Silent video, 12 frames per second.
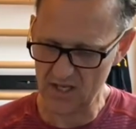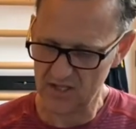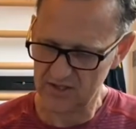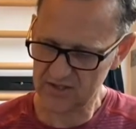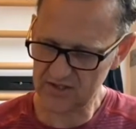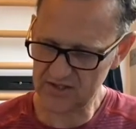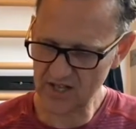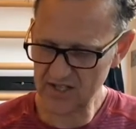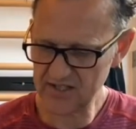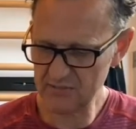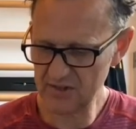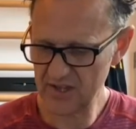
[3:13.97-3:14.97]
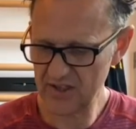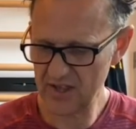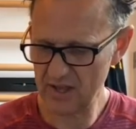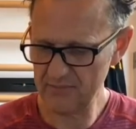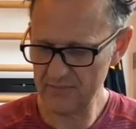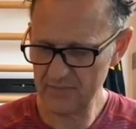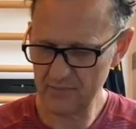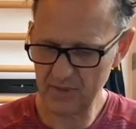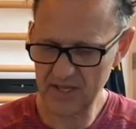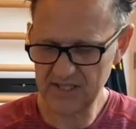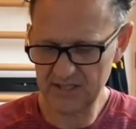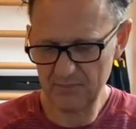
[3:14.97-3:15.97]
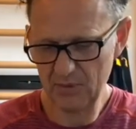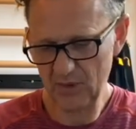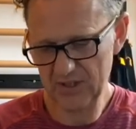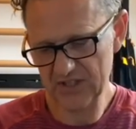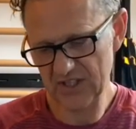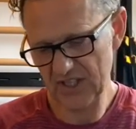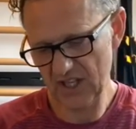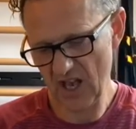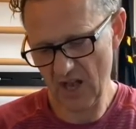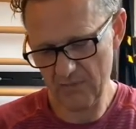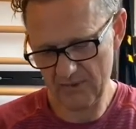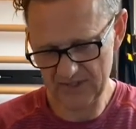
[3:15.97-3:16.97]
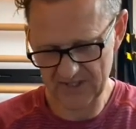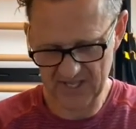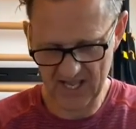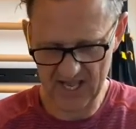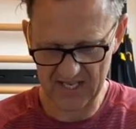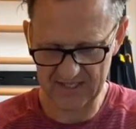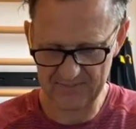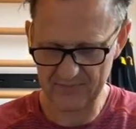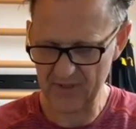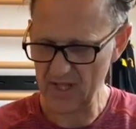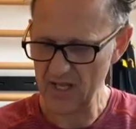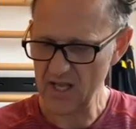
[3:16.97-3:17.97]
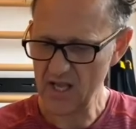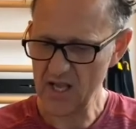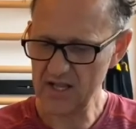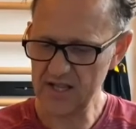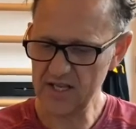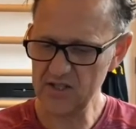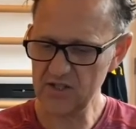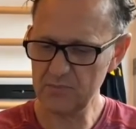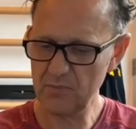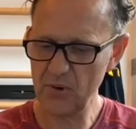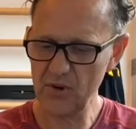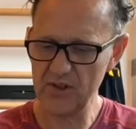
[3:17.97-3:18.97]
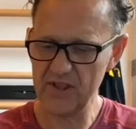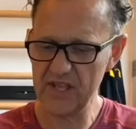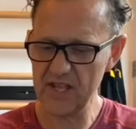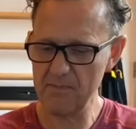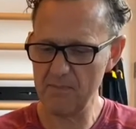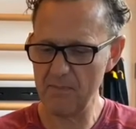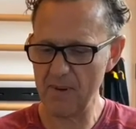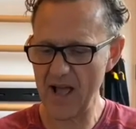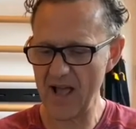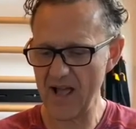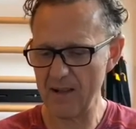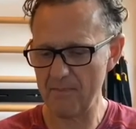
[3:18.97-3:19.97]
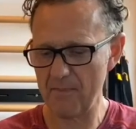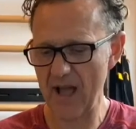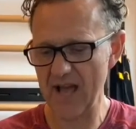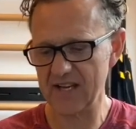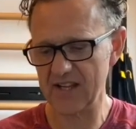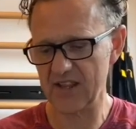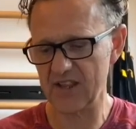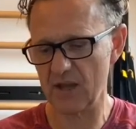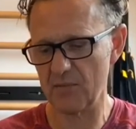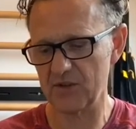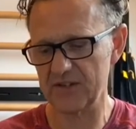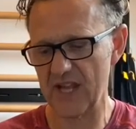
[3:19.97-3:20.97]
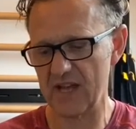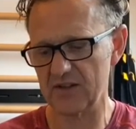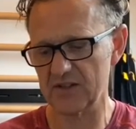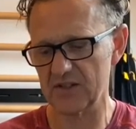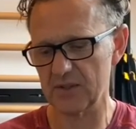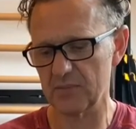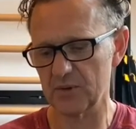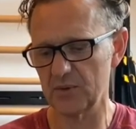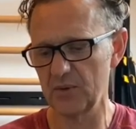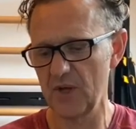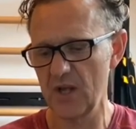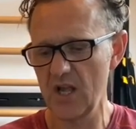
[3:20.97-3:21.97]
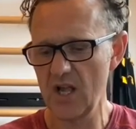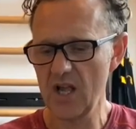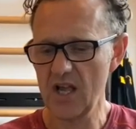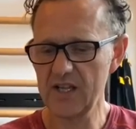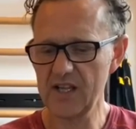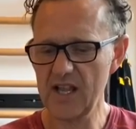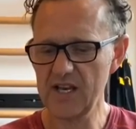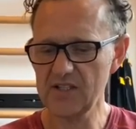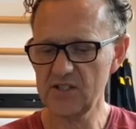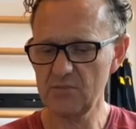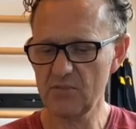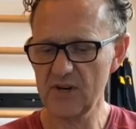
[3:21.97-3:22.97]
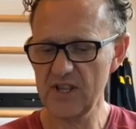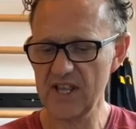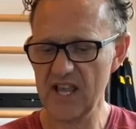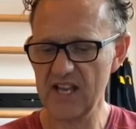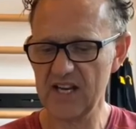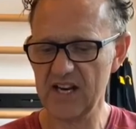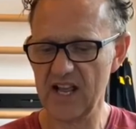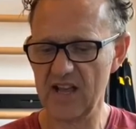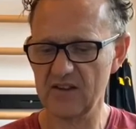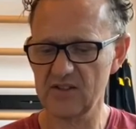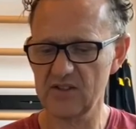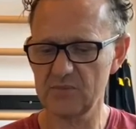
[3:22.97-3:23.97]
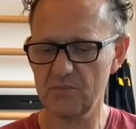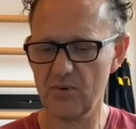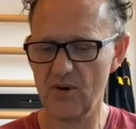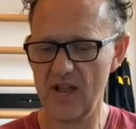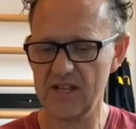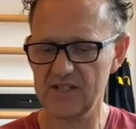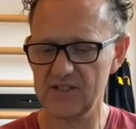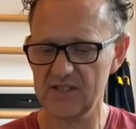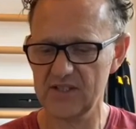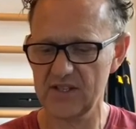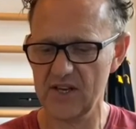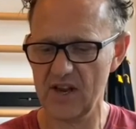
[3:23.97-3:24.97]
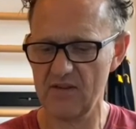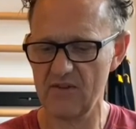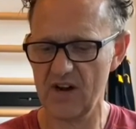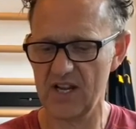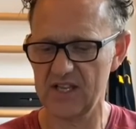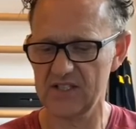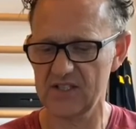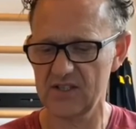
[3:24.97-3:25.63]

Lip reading: So starting with the thumb, place the ball into the cup into the hand, and then just put the pad of the thumb down onto the ball. And then as you breathe in and out, just press and release.